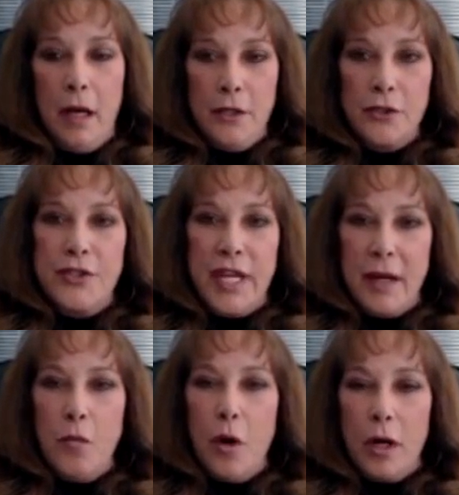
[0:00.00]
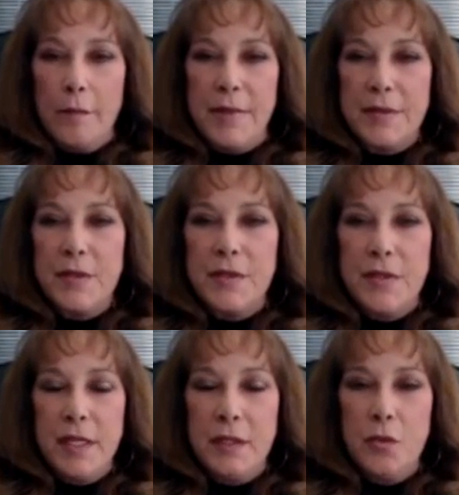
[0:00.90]
understand what our
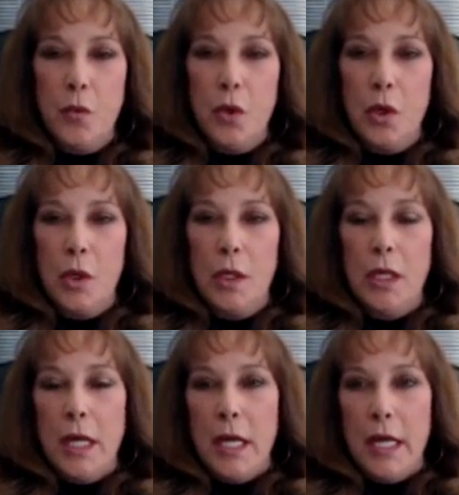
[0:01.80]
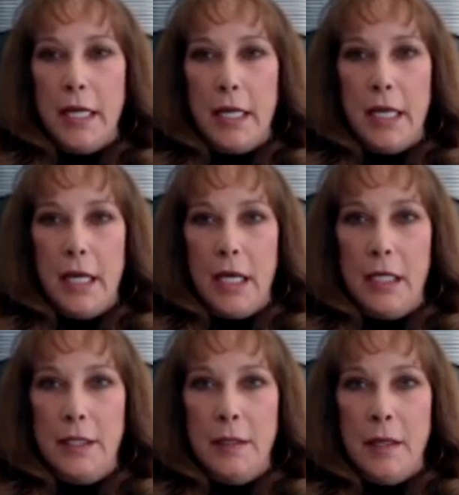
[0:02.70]
business needs were
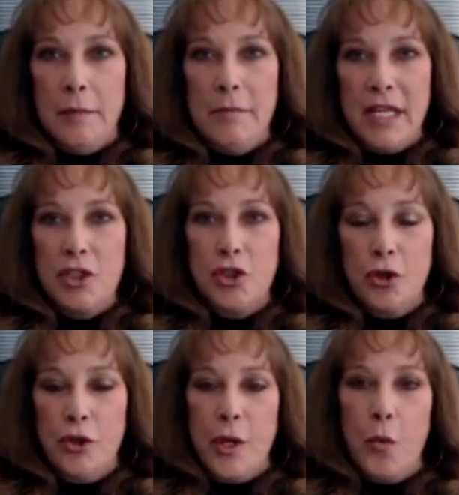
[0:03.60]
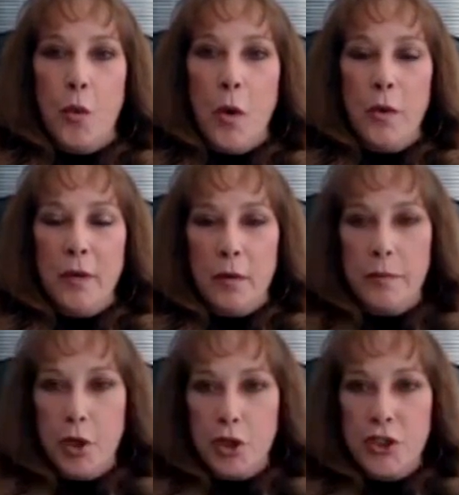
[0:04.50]
and make sure that what we were
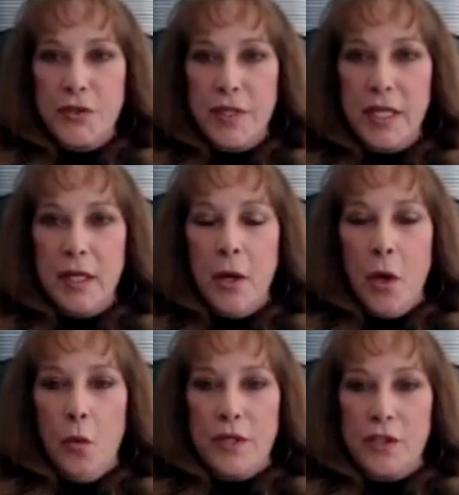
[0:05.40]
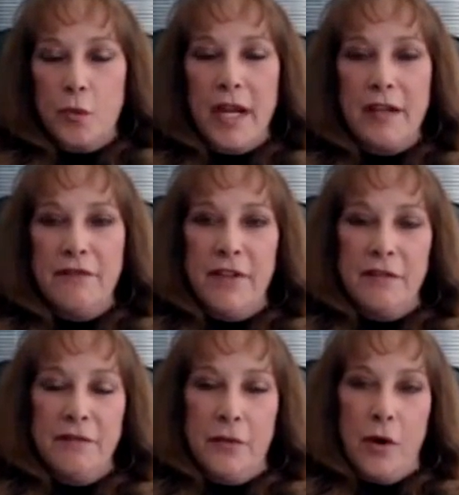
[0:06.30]
purchasing was the right
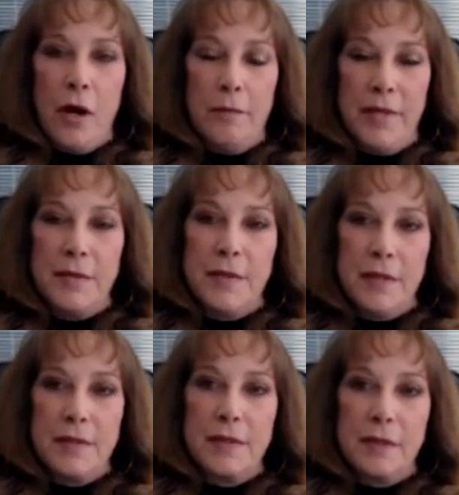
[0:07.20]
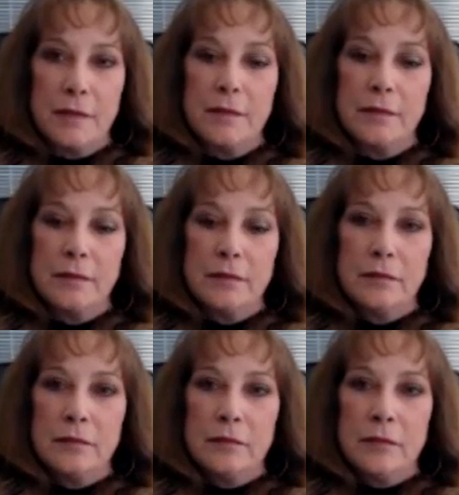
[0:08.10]
fit for our business.
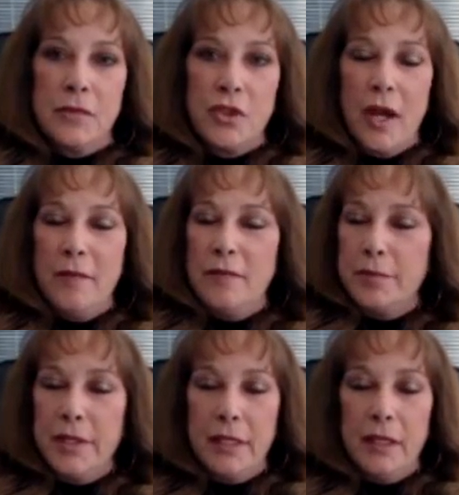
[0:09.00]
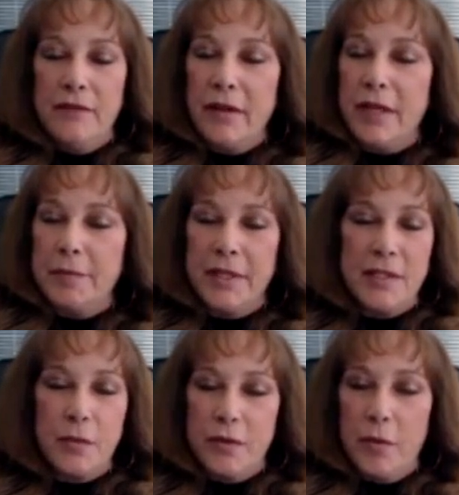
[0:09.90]
So I'm very
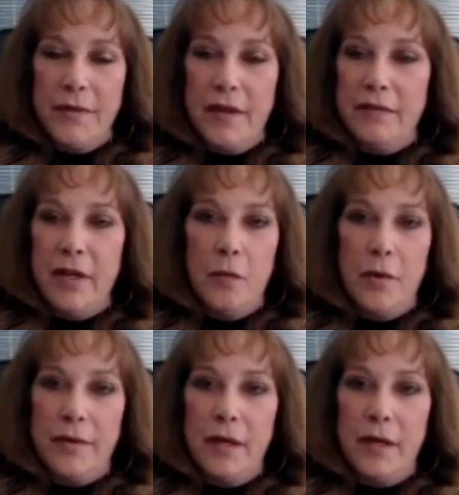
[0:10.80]
pleased with what they've done with